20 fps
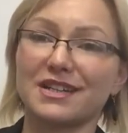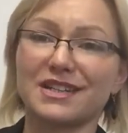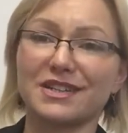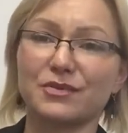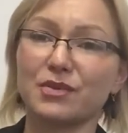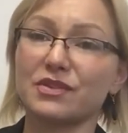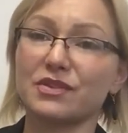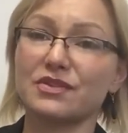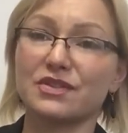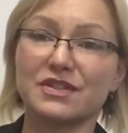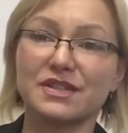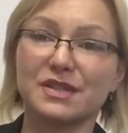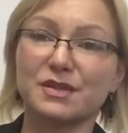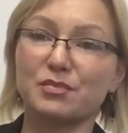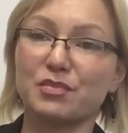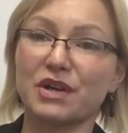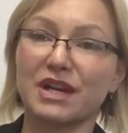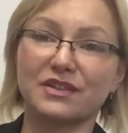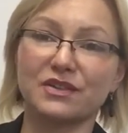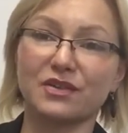it will just
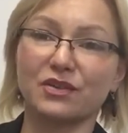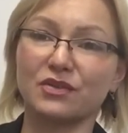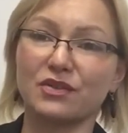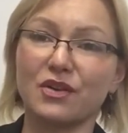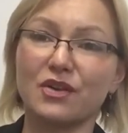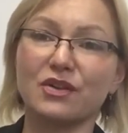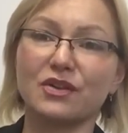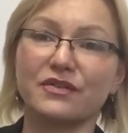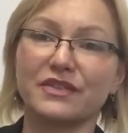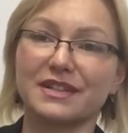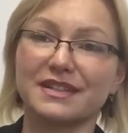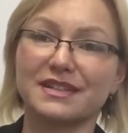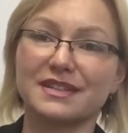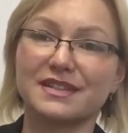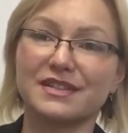spread on all of it.